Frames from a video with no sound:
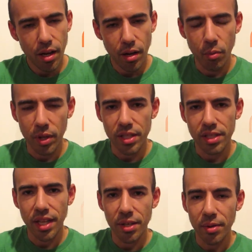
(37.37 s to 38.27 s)
What is
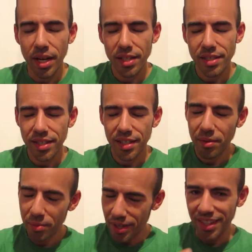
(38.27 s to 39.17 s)
that, you ask?
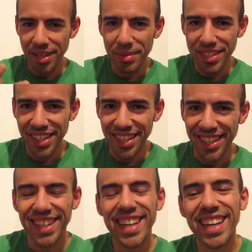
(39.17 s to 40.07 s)
Well, let me tell you.
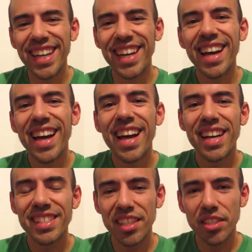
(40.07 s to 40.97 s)

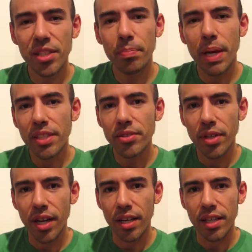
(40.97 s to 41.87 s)
Essentially,
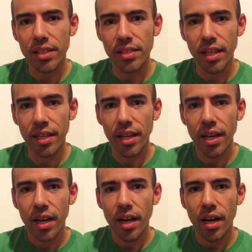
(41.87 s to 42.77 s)
Patreon is like
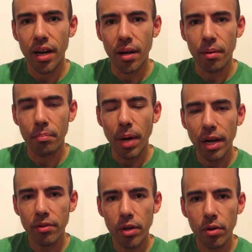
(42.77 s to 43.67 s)

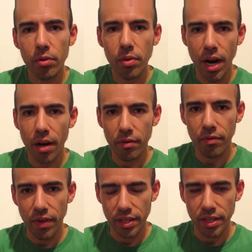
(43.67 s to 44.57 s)
micro
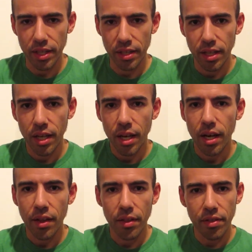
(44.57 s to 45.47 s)
crowdfunding.
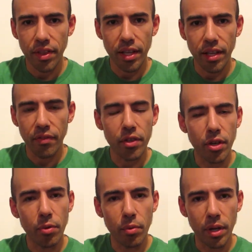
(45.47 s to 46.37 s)
I think if you
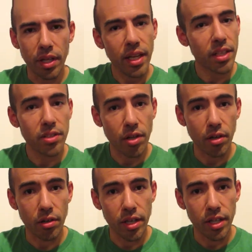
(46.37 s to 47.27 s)
know what
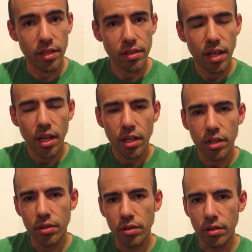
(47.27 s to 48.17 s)
Kickstarter is,
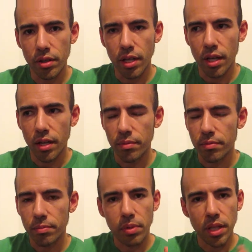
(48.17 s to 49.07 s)
you'll
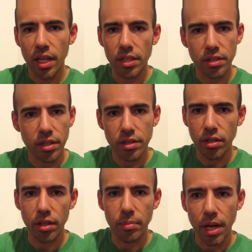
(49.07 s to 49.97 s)
pledge a
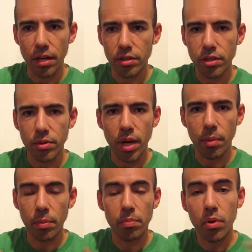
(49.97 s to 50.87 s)
certain amount to
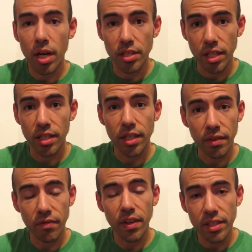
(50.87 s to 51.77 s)
help a project
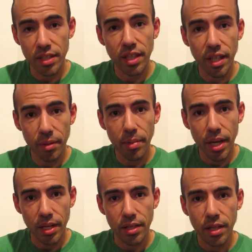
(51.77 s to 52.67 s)
get funded and get
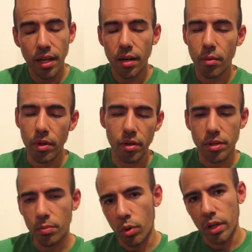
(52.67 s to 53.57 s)
made, whether it's
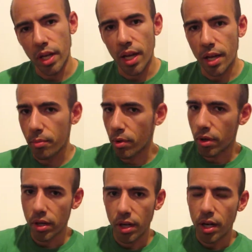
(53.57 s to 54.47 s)
a board game
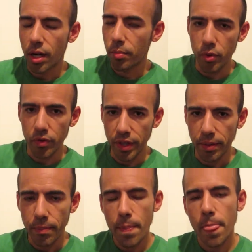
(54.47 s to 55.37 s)
or a
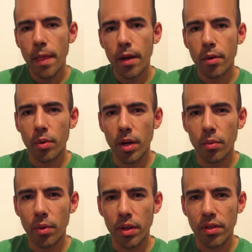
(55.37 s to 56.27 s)
movie. Well,
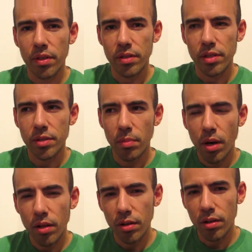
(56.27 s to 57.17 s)
with
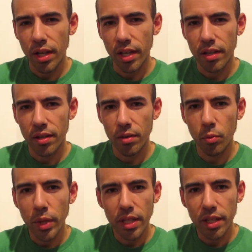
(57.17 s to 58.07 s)
smaller like
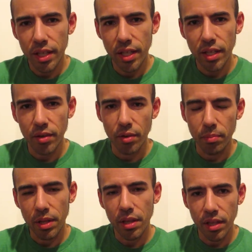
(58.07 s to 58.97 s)
weekly or
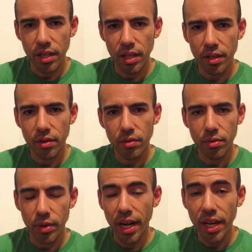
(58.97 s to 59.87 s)
monthly
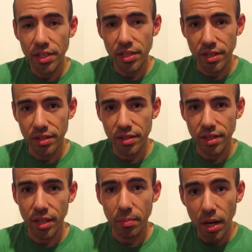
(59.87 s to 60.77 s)
creations
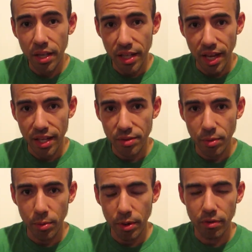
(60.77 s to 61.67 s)
like a podcast
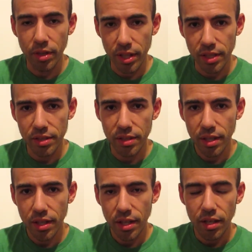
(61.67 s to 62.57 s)
where we release,
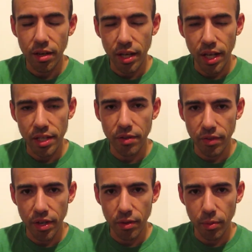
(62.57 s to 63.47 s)
in our case,
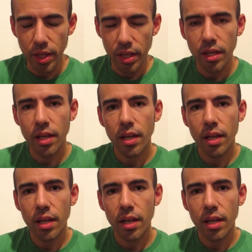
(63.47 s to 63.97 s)
every other week,